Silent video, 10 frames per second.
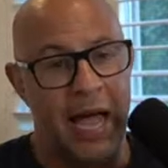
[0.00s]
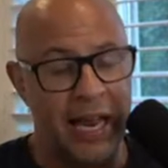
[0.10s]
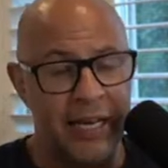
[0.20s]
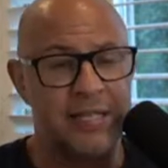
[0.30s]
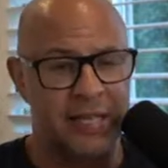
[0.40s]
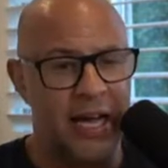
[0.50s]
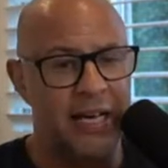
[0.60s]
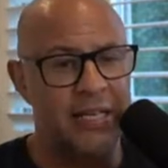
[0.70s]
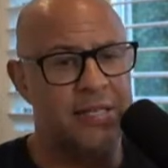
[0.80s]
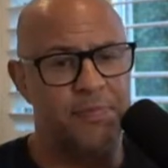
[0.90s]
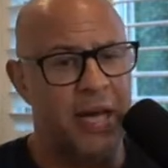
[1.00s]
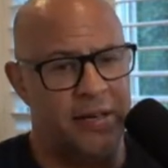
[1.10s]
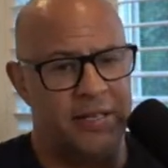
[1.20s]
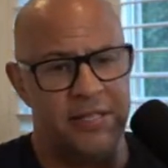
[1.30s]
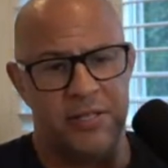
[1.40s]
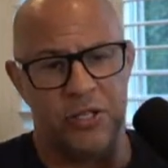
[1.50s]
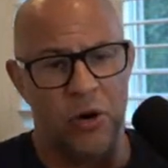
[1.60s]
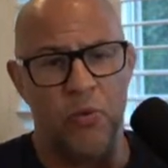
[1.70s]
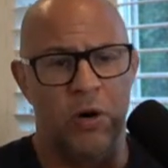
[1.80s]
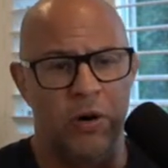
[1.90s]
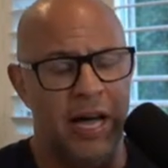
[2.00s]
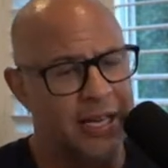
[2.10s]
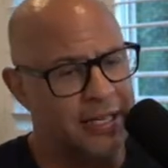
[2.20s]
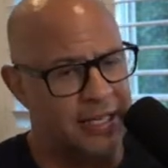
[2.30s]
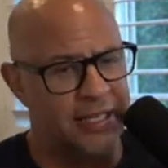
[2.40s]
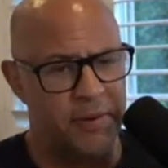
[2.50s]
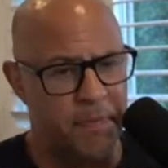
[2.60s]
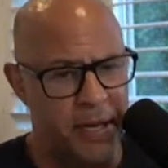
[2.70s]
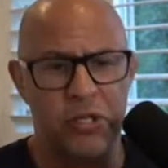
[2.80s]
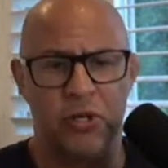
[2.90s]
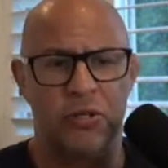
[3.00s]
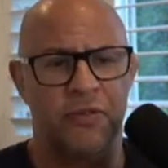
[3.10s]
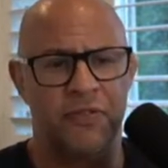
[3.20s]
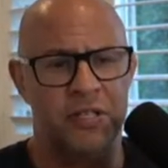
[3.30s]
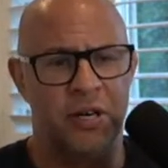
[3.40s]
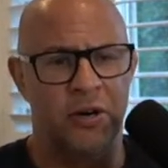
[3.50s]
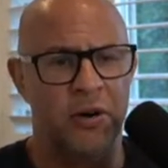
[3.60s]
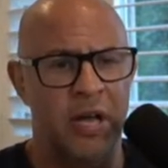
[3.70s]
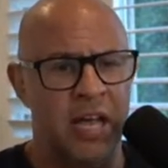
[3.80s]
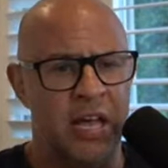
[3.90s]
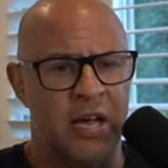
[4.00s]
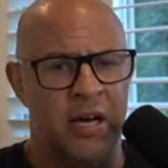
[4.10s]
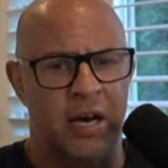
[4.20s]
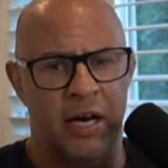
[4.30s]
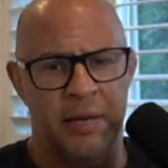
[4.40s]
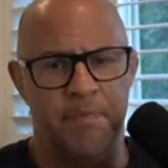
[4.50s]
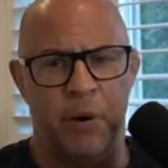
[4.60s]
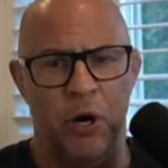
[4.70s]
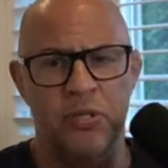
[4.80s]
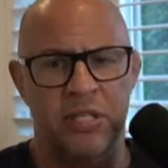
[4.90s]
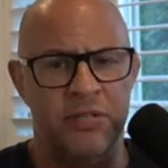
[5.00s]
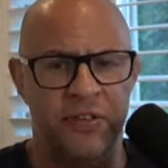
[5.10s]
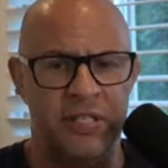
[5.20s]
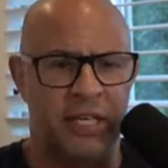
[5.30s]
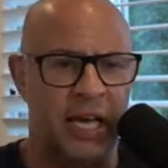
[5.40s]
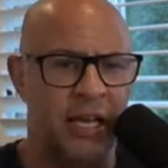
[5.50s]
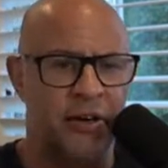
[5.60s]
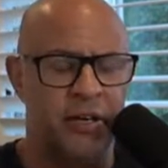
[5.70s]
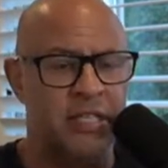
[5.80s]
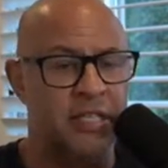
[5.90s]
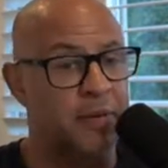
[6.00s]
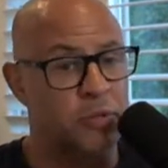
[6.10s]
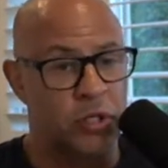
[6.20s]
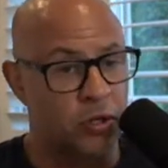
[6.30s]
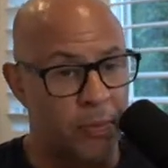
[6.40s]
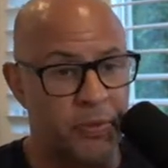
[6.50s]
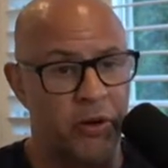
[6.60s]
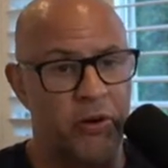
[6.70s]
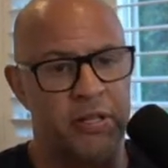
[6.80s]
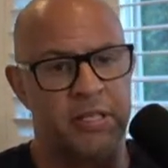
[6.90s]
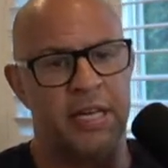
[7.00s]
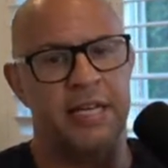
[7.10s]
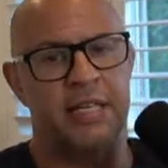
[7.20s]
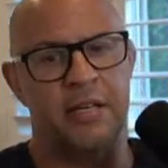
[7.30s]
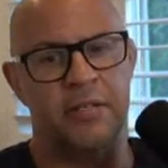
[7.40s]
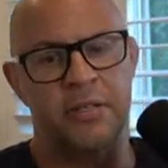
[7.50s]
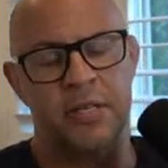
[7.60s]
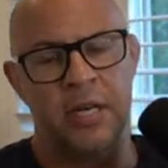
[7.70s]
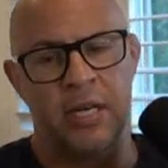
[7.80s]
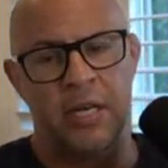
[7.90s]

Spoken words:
Alex, man, did so well. Alex landed big shots of his own, imposed his physicality, and Islam stopped a lot of the takedowns.